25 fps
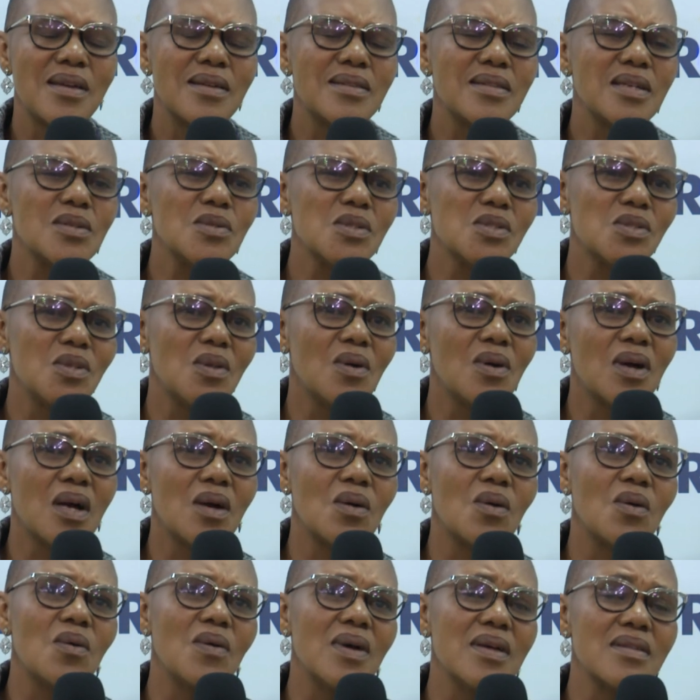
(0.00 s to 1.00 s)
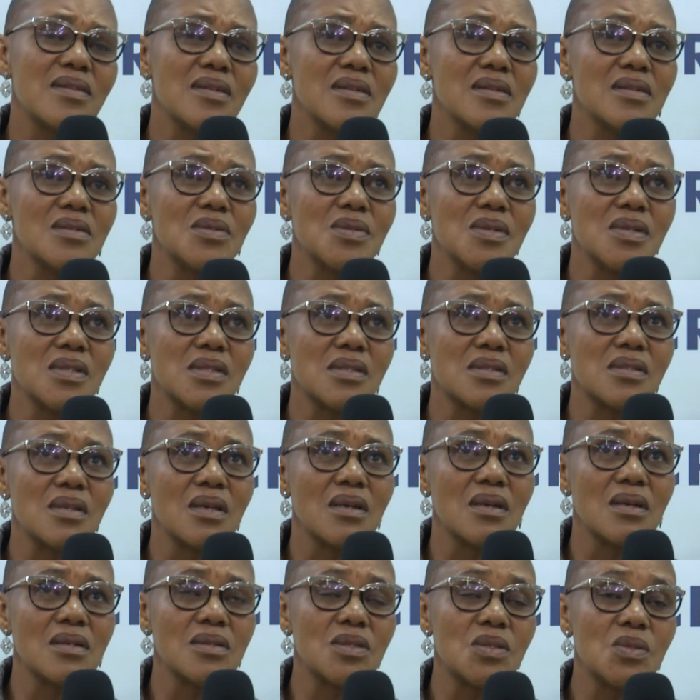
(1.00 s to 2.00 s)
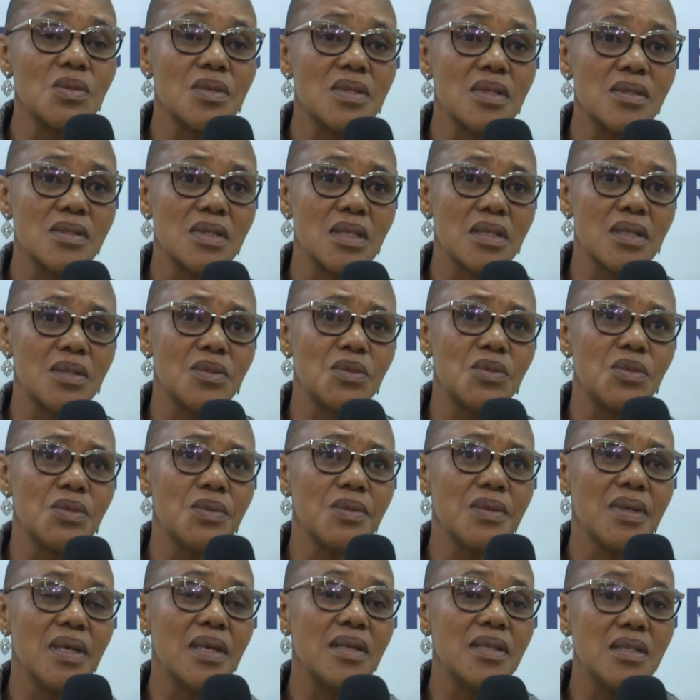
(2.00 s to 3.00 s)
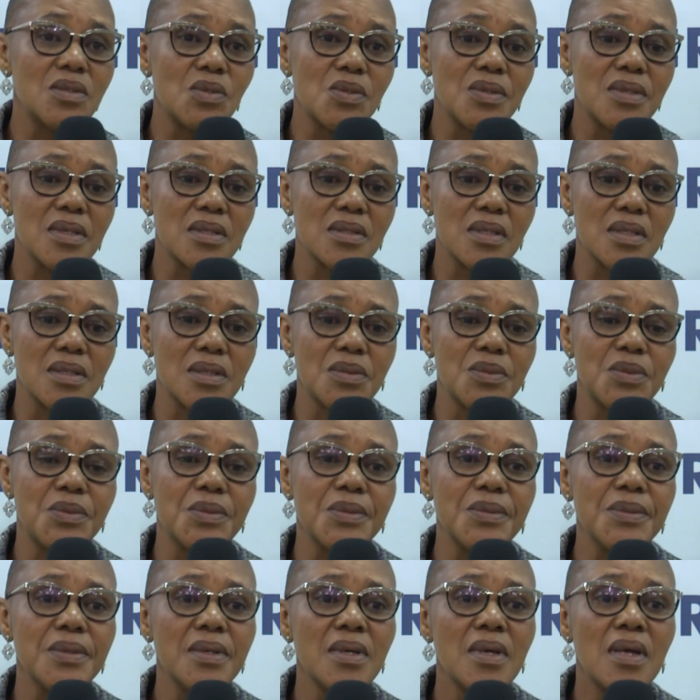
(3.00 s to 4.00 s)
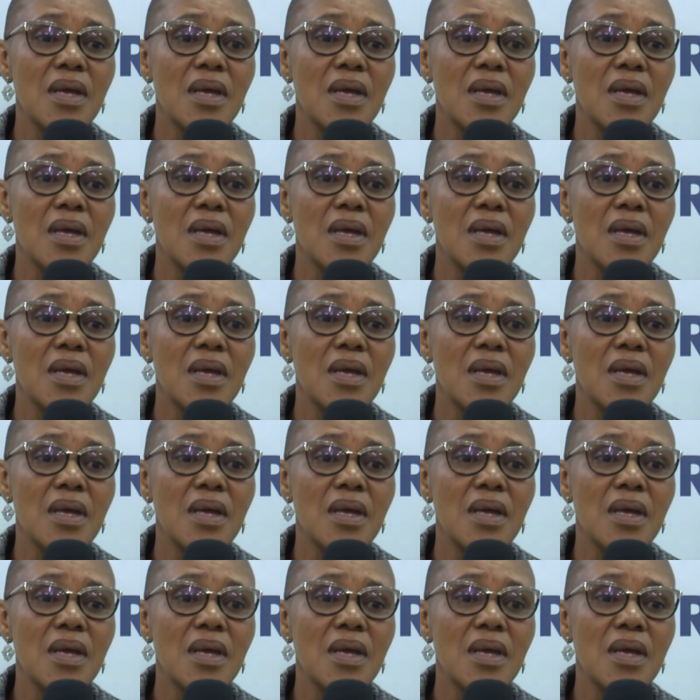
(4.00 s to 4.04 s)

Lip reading: That was long ago. I think it was 2002, early 2002.